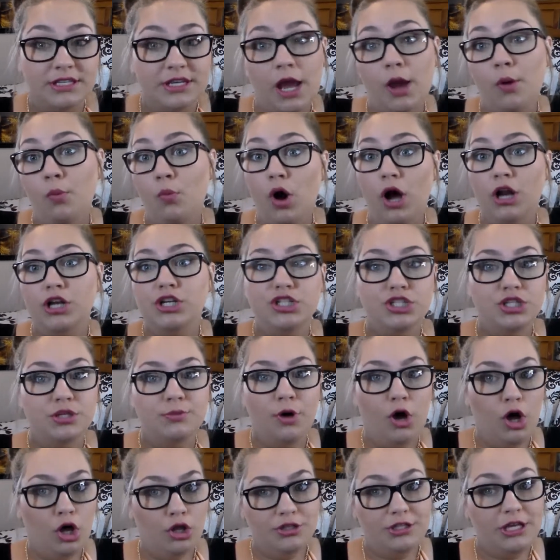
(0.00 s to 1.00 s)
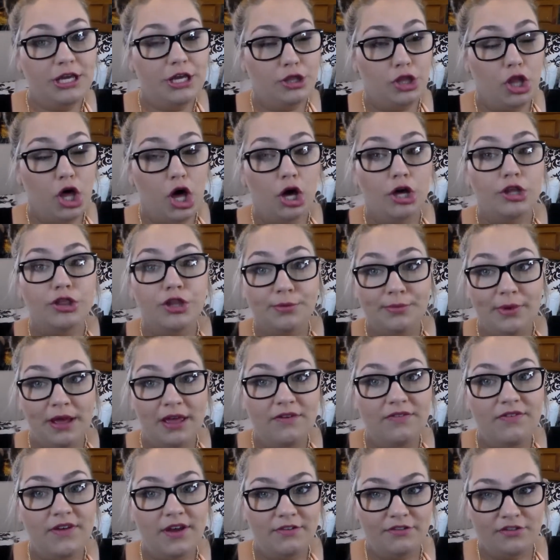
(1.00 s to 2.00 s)
and I watch them all day long. They're
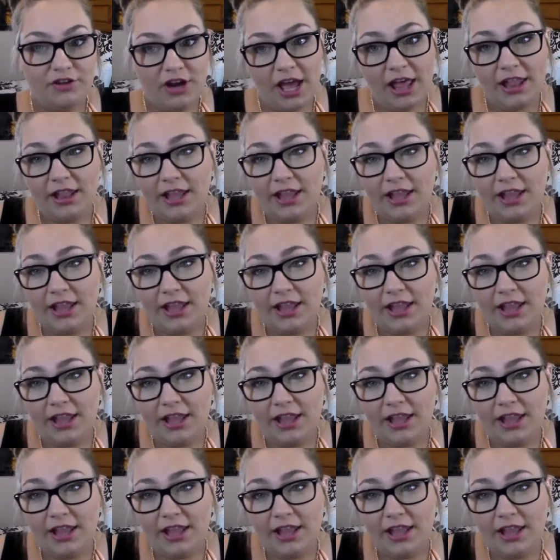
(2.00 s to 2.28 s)
my favorite.